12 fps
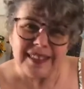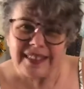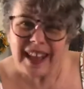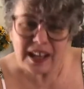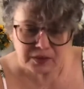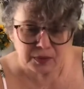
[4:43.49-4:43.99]

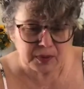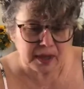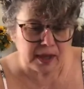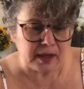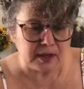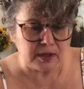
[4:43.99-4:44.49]
that's
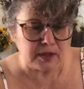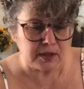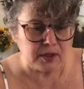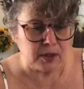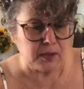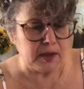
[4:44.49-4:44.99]
okay because you
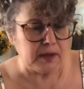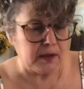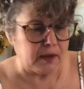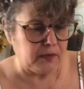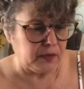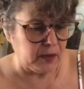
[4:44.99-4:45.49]
know what?
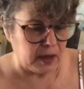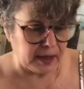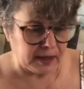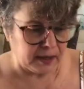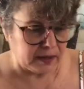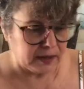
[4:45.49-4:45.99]
If you like
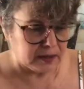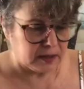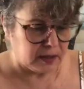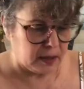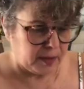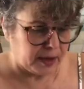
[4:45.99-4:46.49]
it, that's all
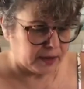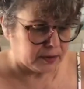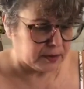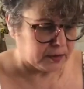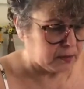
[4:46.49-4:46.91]
that matters.